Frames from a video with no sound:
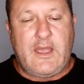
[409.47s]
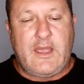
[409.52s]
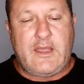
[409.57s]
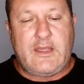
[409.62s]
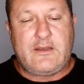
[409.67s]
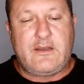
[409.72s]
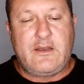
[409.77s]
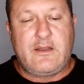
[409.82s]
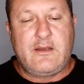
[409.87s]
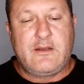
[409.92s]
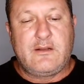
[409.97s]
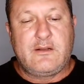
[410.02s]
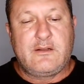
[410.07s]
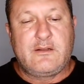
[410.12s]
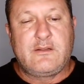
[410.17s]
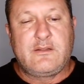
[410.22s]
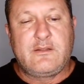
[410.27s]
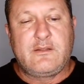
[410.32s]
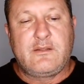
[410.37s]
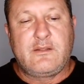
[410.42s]
And
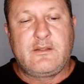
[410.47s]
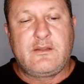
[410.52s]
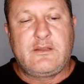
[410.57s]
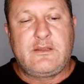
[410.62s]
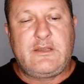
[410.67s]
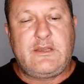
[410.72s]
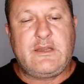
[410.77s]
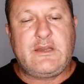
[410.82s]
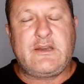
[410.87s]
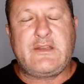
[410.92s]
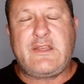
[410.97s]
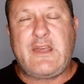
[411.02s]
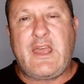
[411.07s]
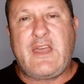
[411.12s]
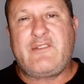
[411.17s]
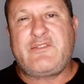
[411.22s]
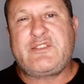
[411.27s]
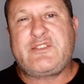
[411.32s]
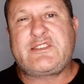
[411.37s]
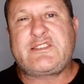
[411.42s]
here they
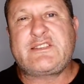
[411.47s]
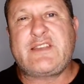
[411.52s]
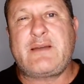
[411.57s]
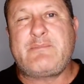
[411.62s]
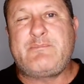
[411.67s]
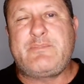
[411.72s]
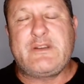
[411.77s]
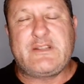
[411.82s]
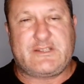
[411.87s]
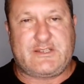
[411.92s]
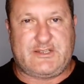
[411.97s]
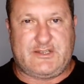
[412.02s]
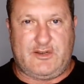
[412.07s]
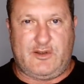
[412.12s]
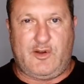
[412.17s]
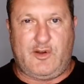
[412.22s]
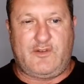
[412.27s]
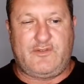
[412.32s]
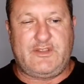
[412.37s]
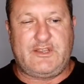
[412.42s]
have subbits
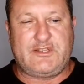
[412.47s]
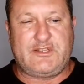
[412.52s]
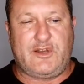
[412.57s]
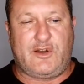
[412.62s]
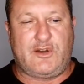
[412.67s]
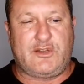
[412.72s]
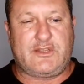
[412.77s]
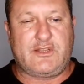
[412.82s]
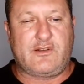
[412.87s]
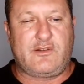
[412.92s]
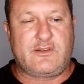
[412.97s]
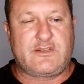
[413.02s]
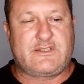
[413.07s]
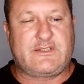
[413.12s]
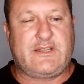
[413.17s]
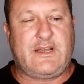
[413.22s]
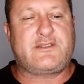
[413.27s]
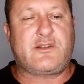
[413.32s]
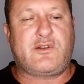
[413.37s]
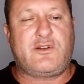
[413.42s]
of these articles.
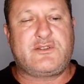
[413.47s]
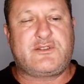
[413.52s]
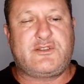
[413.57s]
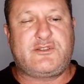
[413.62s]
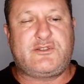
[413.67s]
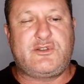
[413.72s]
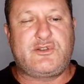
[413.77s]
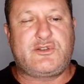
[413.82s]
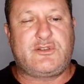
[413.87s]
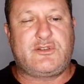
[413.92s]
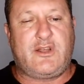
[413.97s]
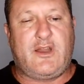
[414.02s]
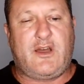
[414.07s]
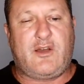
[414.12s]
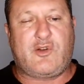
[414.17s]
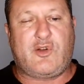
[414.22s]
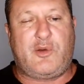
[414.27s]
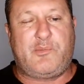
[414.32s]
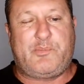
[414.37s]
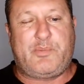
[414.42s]
Does the Constitution
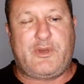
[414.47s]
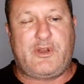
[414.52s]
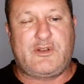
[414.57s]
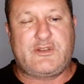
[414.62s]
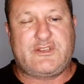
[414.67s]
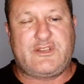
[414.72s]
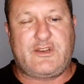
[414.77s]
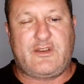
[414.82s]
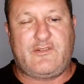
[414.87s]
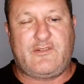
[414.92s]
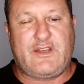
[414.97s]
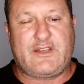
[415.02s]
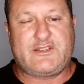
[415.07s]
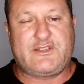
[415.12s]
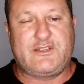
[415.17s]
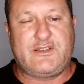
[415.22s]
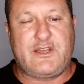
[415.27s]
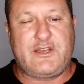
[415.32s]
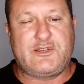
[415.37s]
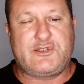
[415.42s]
allow compulsory
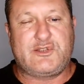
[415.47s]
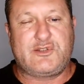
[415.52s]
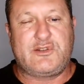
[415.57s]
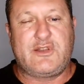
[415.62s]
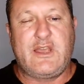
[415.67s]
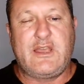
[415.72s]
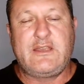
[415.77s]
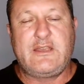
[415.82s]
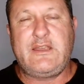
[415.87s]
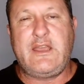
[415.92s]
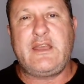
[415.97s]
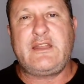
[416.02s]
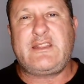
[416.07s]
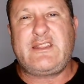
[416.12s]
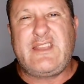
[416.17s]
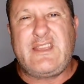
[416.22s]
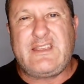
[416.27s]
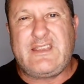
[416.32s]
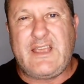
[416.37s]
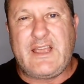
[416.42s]
vaccination?
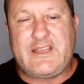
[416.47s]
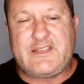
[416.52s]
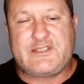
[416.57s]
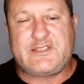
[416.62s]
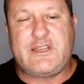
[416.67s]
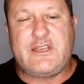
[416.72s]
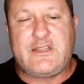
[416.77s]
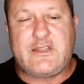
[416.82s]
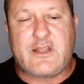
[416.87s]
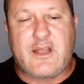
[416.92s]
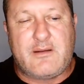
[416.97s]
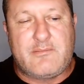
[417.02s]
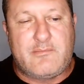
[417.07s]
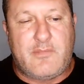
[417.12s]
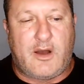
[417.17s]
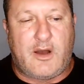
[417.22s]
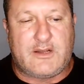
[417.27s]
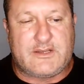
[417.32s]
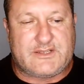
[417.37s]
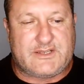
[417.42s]
Yes, it
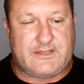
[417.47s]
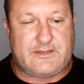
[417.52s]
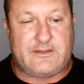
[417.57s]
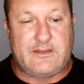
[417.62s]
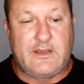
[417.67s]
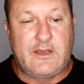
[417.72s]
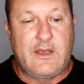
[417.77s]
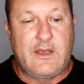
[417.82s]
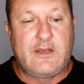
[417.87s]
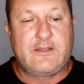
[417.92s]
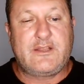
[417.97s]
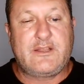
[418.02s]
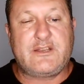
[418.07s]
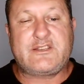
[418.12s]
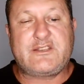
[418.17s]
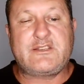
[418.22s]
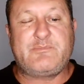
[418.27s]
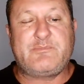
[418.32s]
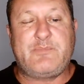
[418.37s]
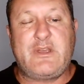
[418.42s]
commands it.
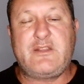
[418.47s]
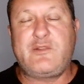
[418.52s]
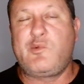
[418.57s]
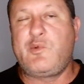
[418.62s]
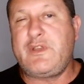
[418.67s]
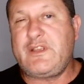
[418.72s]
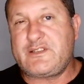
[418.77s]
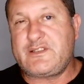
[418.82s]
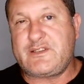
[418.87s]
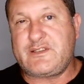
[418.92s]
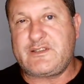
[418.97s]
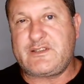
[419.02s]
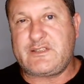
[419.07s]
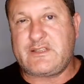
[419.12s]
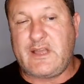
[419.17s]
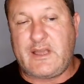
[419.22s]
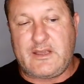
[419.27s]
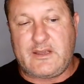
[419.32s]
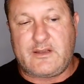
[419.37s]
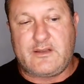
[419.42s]
This is Ben Winks'
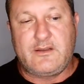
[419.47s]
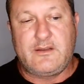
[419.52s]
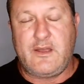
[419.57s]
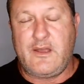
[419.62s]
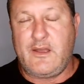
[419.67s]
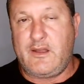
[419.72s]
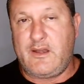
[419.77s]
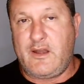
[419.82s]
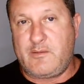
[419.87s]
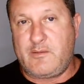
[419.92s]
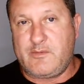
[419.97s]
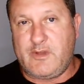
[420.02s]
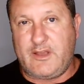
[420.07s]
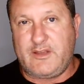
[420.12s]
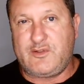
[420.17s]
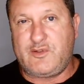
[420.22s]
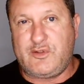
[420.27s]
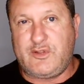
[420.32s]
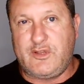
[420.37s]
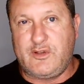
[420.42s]
take, and I'm
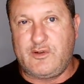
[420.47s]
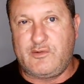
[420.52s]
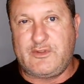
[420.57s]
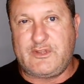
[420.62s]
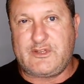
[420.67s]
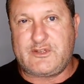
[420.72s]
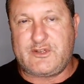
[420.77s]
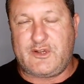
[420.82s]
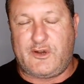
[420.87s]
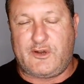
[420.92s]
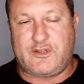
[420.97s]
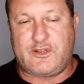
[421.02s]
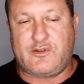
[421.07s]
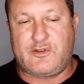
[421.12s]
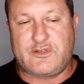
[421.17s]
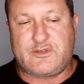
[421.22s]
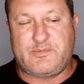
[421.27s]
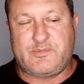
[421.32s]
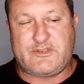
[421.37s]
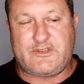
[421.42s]
going to deal with this
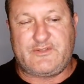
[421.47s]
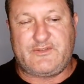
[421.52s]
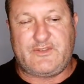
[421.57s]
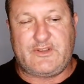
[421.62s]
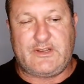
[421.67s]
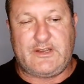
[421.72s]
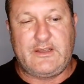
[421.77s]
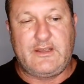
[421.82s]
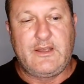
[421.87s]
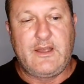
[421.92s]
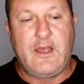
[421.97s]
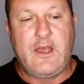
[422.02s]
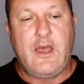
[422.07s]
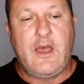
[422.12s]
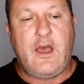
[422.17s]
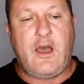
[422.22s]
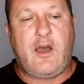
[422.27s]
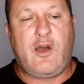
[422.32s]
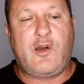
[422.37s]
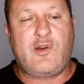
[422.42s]
article specifically.
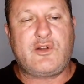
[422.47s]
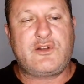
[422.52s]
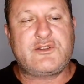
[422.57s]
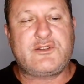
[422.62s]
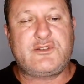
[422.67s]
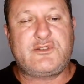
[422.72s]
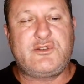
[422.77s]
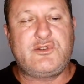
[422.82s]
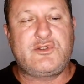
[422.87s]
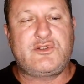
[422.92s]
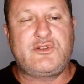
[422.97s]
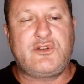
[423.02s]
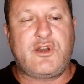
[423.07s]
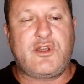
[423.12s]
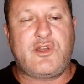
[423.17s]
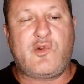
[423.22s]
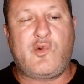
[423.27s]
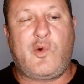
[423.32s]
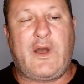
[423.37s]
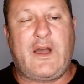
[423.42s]
Our Constitution
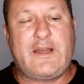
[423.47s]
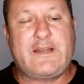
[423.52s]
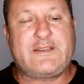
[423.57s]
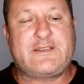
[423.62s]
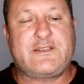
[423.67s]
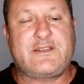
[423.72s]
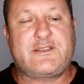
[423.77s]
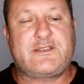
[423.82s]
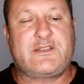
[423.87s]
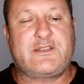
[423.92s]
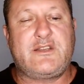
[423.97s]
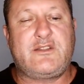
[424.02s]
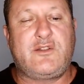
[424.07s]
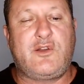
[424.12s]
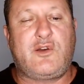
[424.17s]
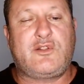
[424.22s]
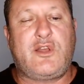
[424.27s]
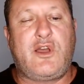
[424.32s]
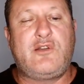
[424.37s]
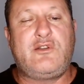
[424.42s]
requires the state
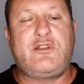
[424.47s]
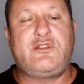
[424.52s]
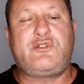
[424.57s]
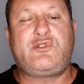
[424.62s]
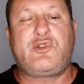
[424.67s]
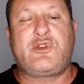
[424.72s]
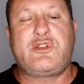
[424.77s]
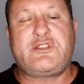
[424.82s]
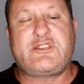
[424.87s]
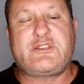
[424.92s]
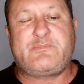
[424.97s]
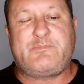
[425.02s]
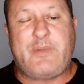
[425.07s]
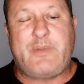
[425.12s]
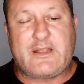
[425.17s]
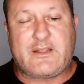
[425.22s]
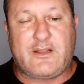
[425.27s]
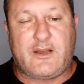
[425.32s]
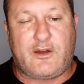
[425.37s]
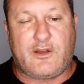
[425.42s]
not only to
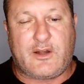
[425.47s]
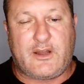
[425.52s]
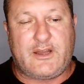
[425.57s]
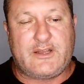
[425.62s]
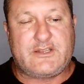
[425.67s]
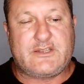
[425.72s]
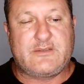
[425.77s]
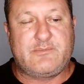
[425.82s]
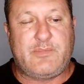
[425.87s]
respect our rights,